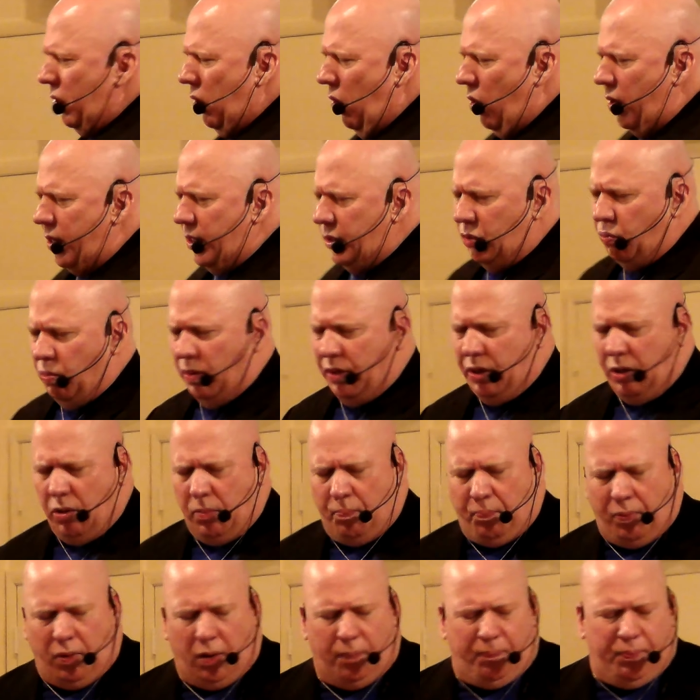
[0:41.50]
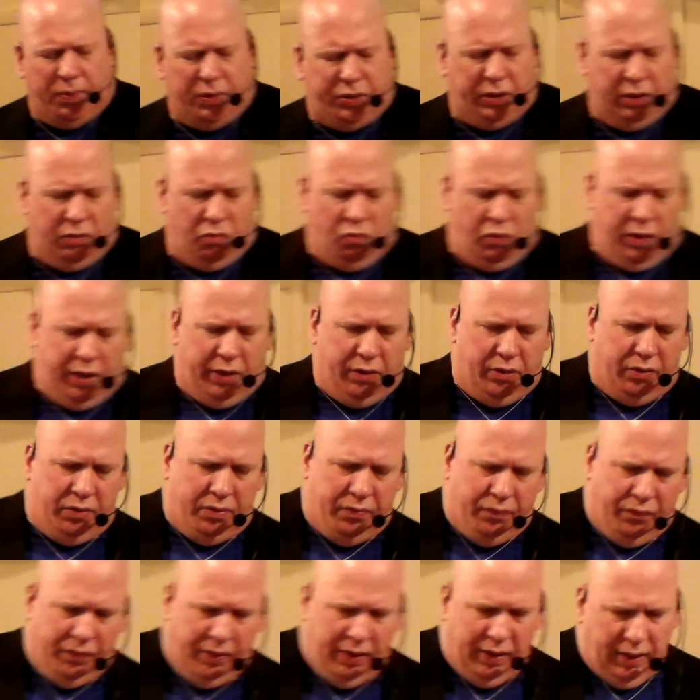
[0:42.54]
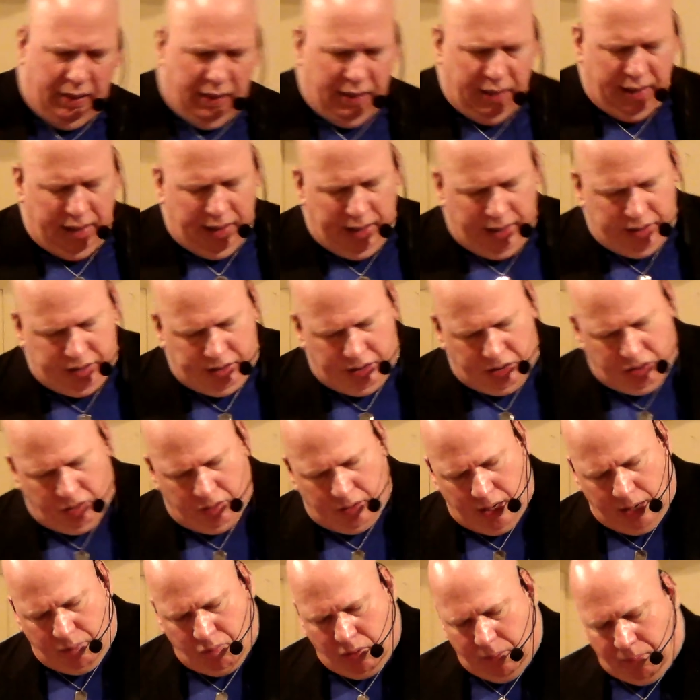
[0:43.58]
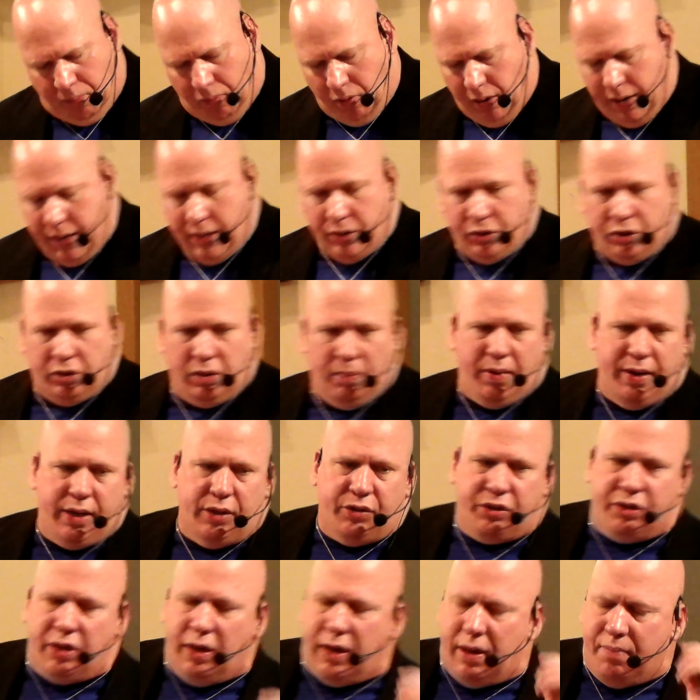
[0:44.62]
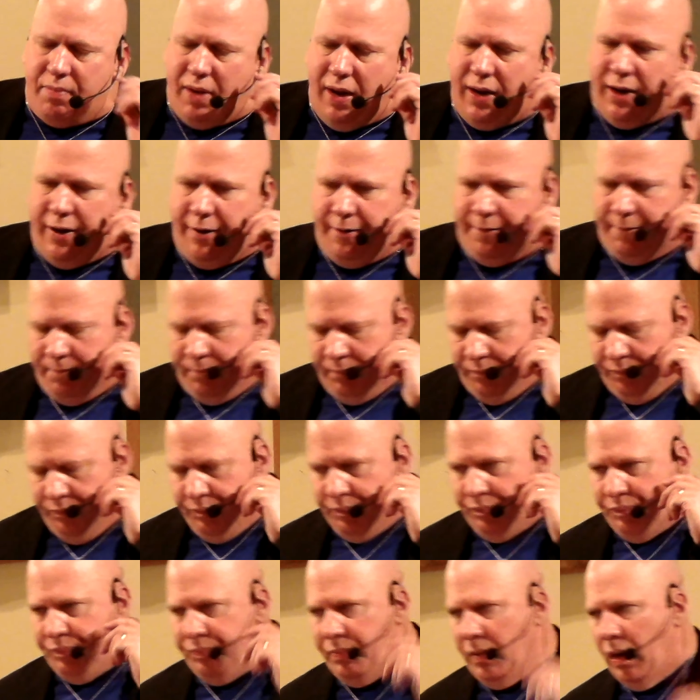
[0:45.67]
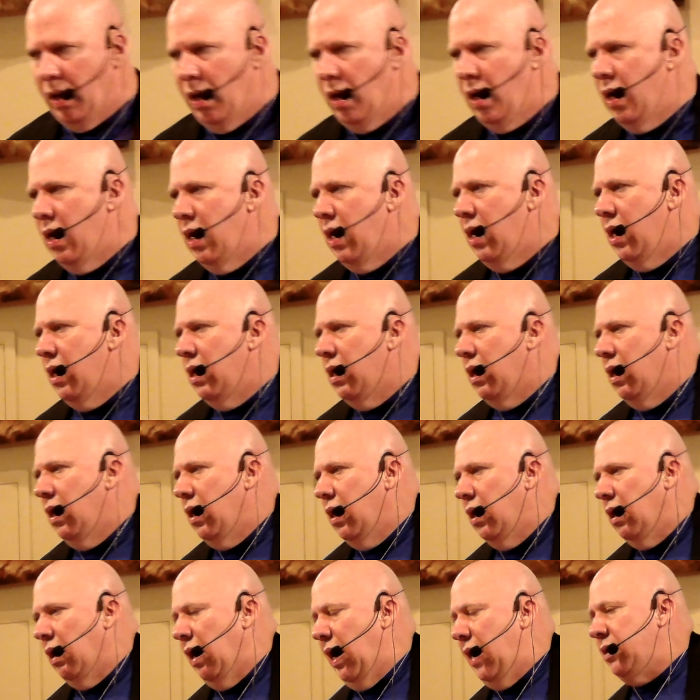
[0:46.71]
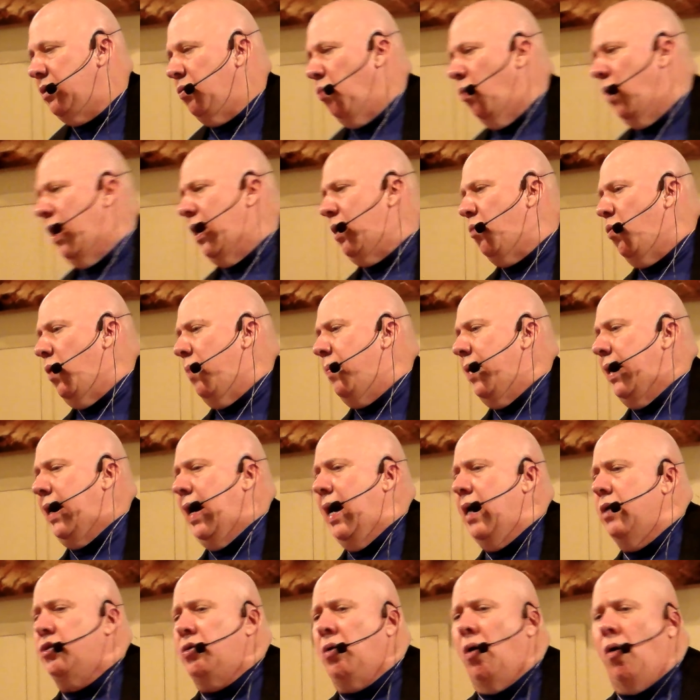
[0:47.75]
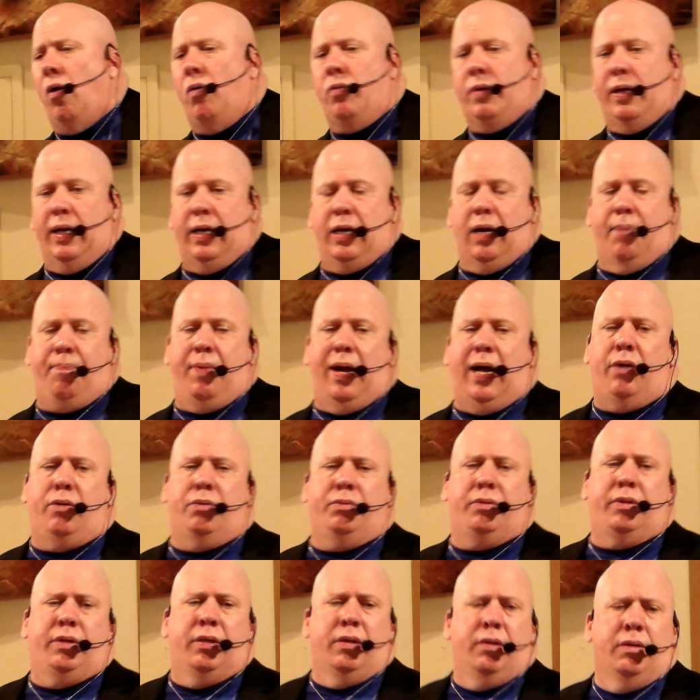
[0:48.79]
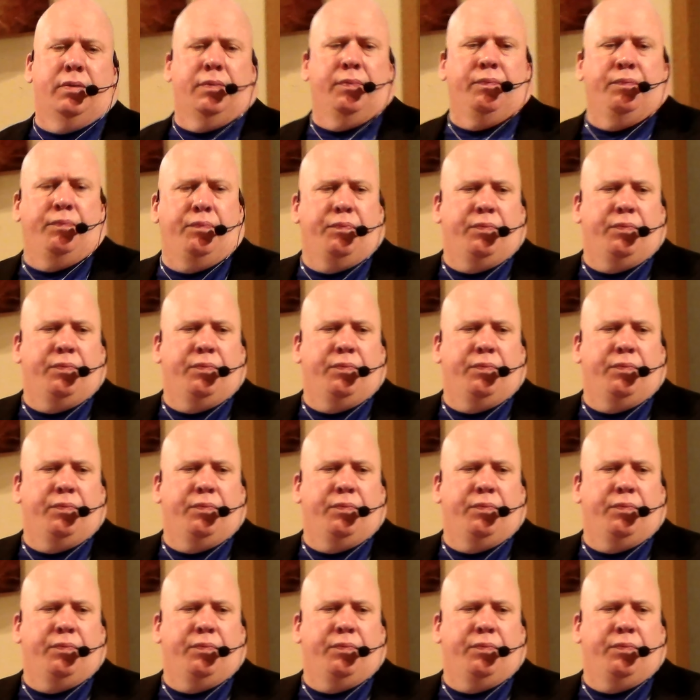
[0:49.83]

accordance with your purpose and will. It's in your name we pray. And somebody said, Amen. Amen. Amen. Last week we began talking about